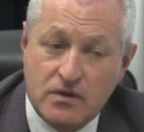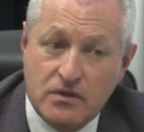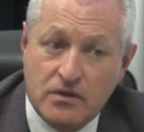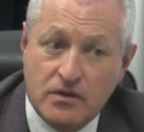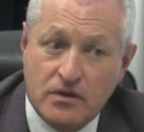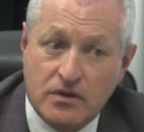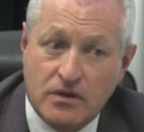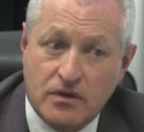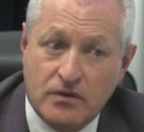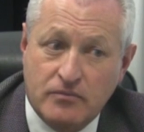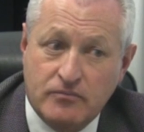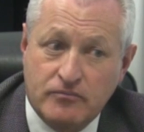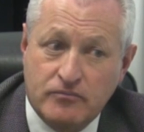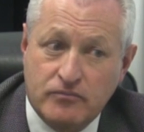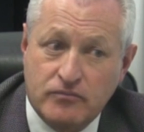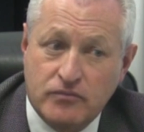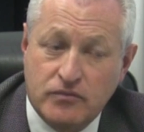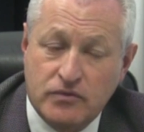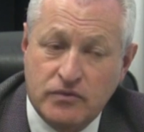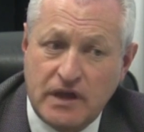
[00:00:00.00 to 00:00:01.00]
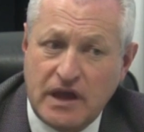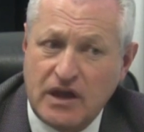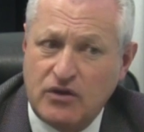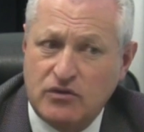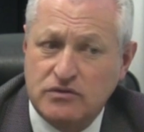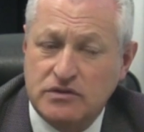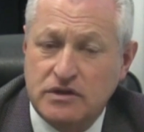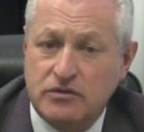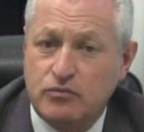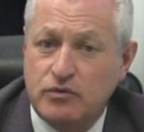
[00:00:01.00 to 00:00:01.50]
um, not
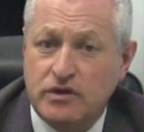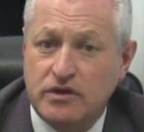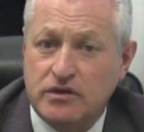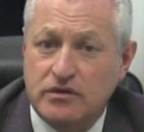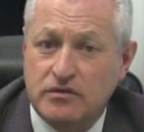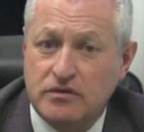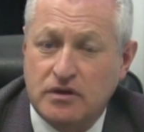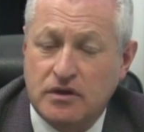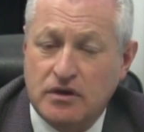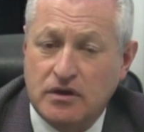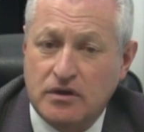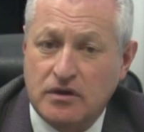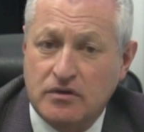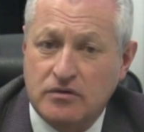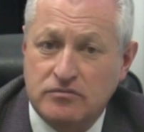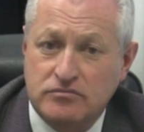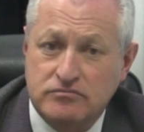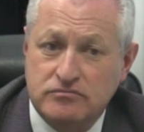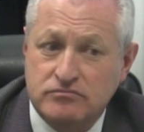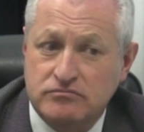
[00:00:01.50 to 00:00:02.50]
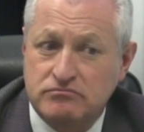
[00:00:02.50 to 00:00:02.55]
only we uh,